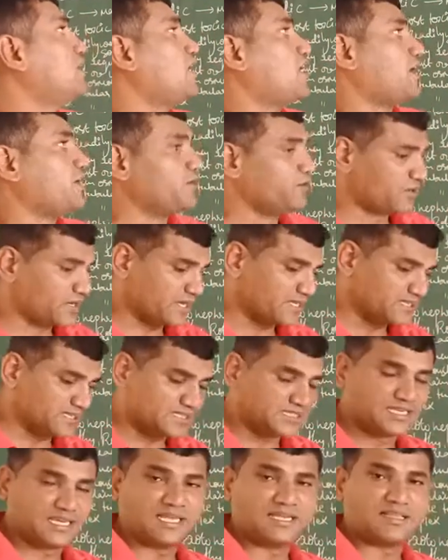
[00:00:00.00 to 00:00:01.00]
and you can
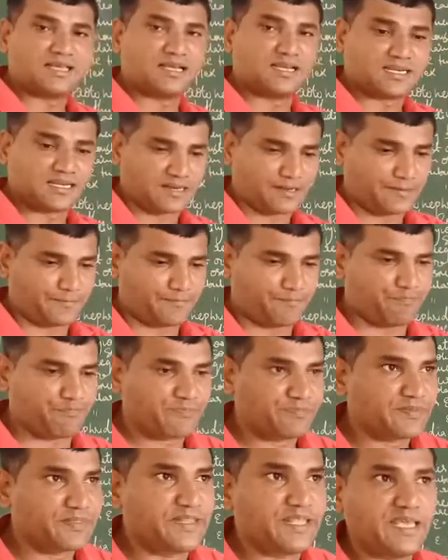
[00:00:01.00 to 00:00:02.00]
see
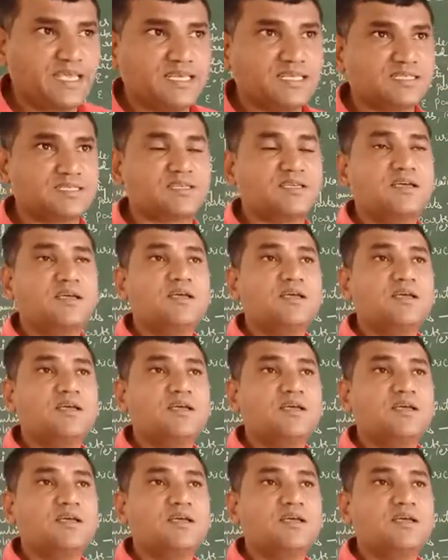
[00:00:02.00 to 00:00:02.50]
that these